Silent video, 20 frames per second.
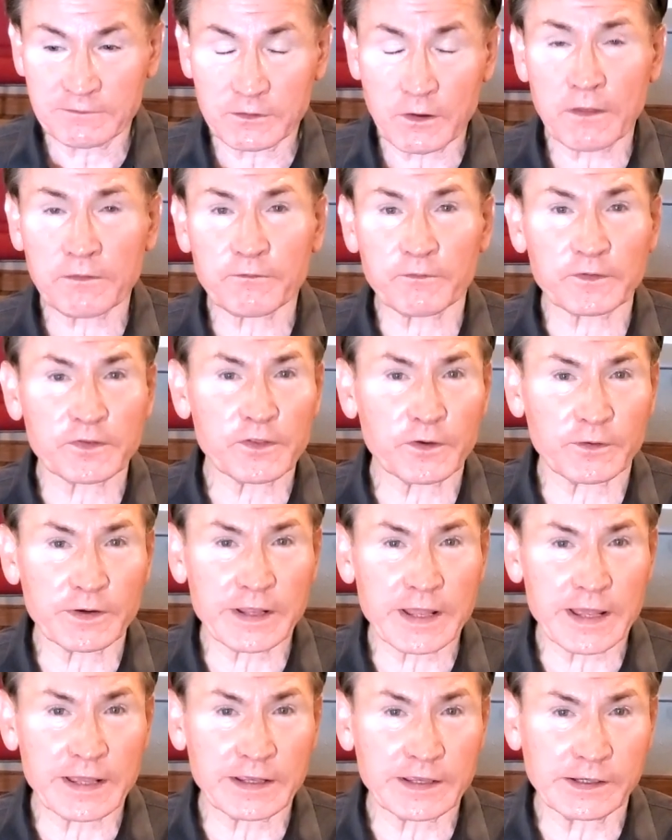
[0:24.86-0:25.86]
taught for
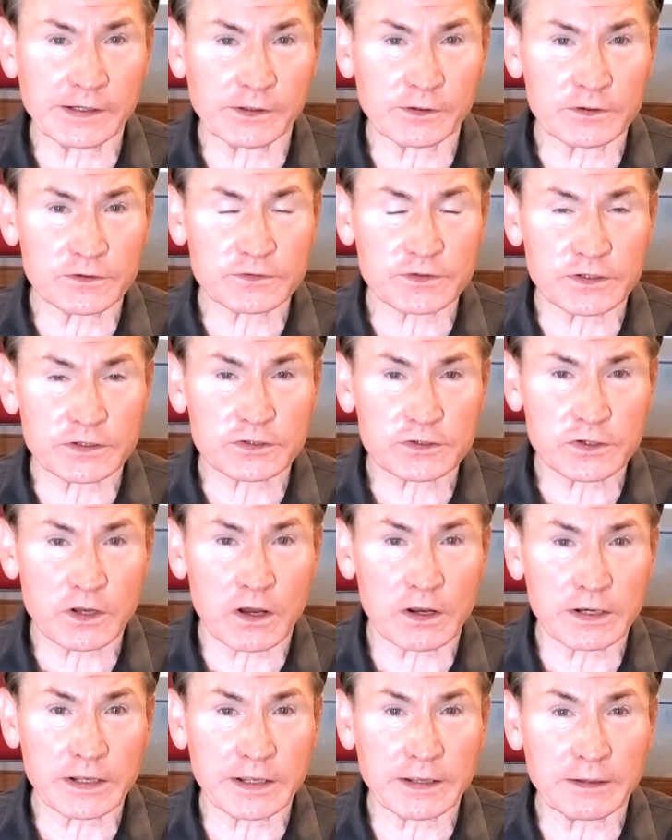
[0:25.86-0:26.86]
38 years at
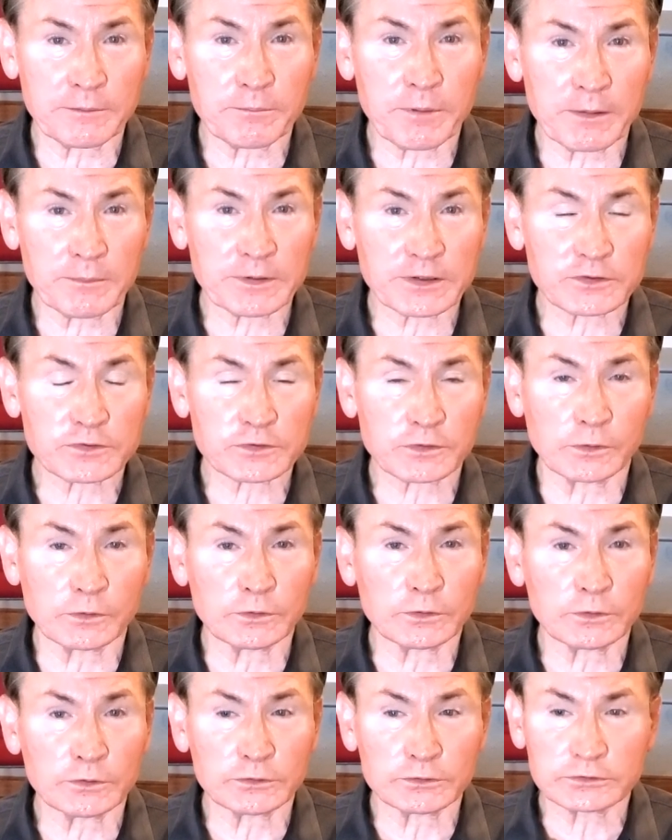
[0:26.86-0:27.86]
Shawnee Public
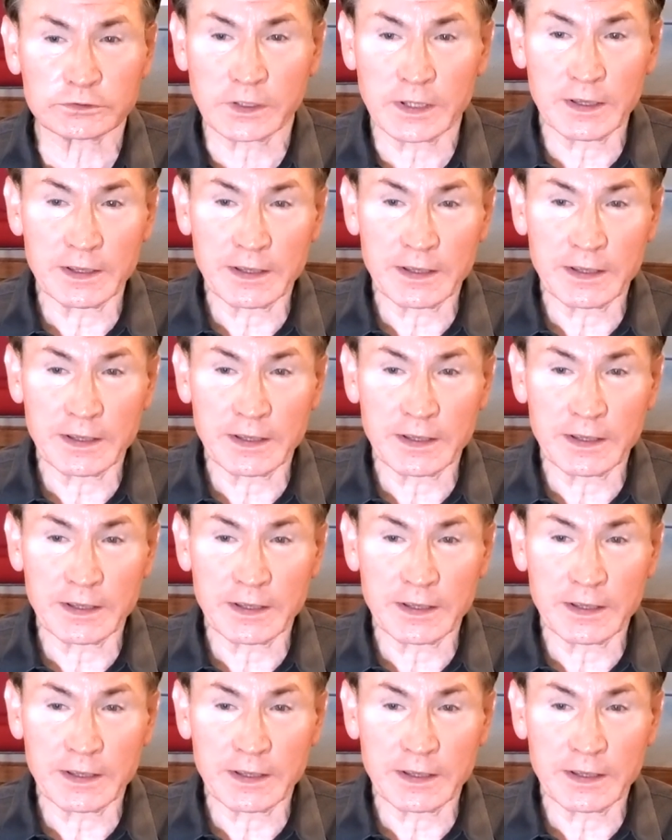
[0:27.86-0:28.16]
Schools,